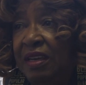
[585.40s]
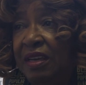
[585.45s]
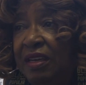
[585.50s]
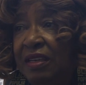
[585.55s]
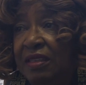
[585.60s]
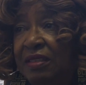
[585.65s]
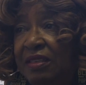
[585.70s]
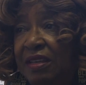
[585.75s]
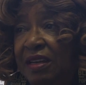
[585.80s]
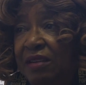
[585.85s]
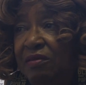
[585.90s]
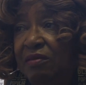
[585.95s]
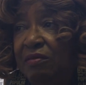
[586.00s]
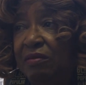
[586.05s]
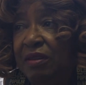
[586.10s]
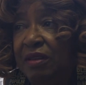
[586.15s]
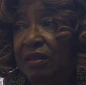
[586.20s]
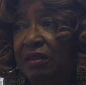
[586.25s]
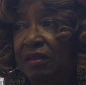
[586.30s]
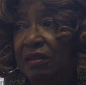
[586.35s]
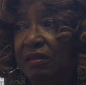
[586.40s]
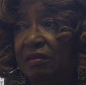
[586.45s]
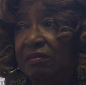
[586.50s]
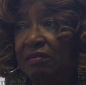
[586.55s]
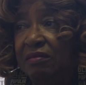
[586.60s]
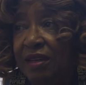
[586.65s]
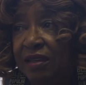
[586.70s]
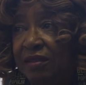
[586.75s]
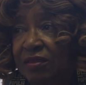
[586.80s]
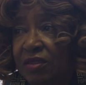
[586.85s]
is that we're
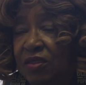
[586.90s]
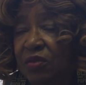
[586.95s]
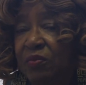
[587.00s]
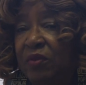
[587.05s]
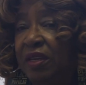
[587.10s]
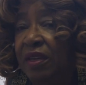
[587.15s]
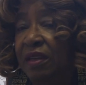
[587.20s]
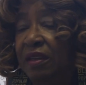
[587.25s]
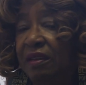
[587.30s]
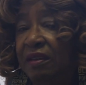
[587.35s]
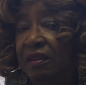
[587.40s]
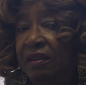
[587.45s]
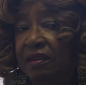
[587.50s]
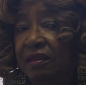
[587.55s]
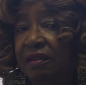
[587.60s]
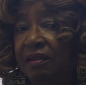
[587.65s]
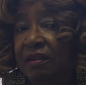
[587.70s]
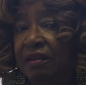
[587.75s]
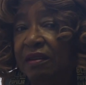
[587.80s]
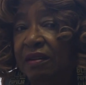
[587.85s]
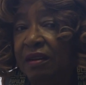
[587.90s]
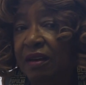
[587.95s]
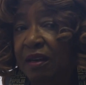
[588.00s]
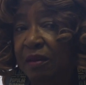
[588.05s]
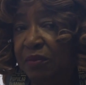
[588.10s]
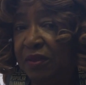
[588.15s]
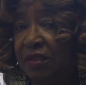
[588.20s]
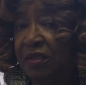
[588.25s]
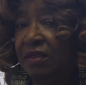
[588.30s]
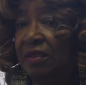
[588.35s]
at so many
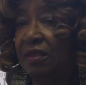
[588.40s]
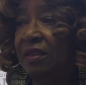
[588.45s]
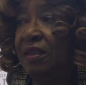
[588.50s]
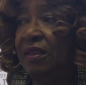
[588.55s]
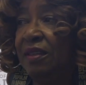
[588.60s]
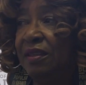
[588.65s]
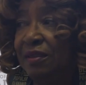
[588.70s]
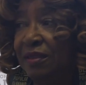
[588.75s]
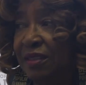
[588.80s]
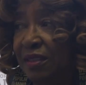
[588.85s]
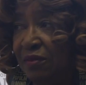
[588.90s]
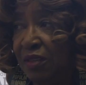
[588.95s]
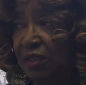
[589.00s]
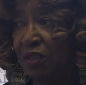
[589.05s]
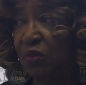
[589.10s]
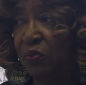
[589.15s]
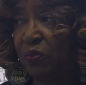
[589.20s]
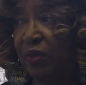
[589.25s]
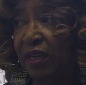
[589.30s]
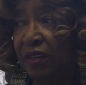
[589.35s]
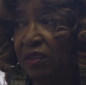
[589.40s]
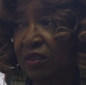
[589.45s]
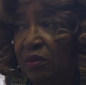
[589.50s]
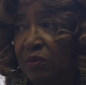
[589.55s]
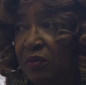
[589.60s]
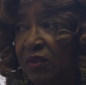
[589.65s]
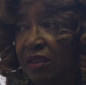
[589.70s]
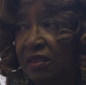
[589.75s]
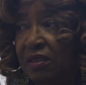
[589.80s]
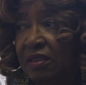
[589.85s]
opposite ends of the
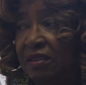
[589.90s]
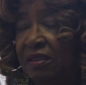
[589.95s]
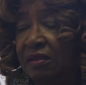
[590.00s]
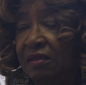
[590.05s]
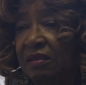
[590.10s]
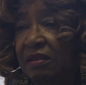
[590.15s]
spectrum. There's